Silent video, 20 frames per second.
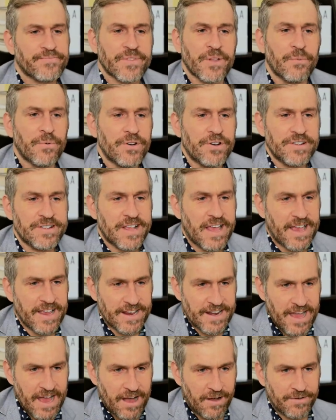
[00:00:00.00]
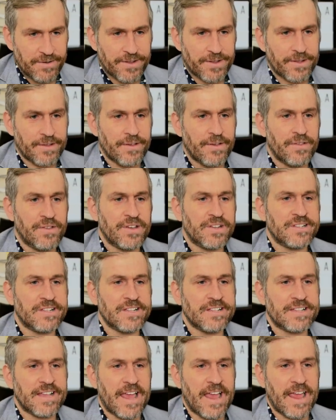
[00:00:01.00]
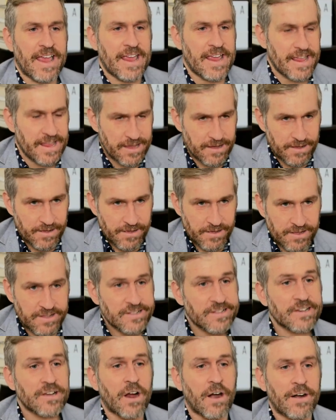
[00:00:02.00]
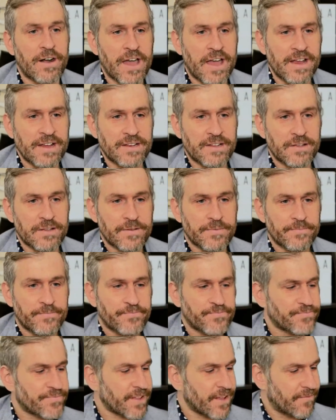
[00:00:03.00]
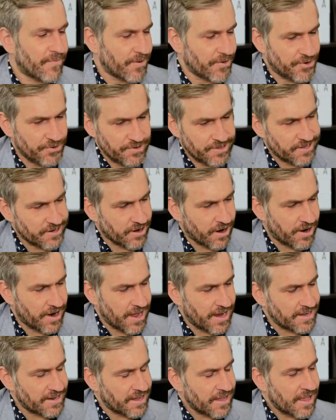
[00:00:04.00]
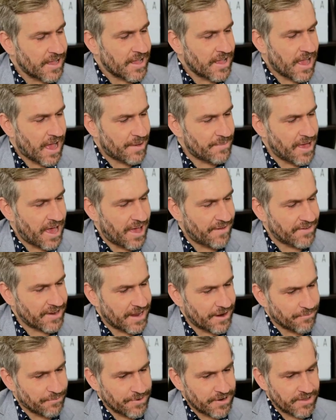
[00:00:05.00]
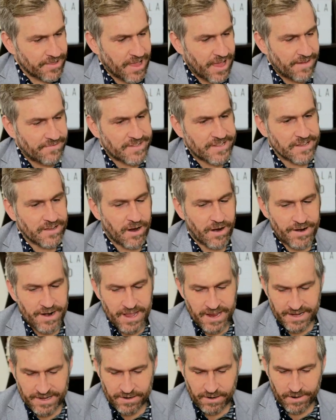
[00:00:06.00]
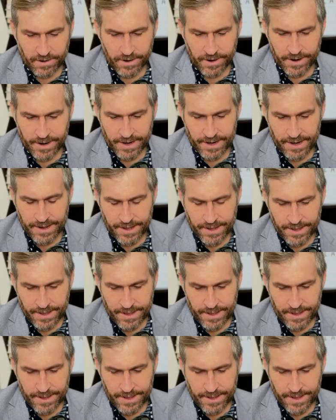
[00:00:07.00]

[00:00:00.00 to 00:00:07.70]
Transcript: we're just hanging out. This is a cigar night, virtual cigar night. I'm having a real life cigar night on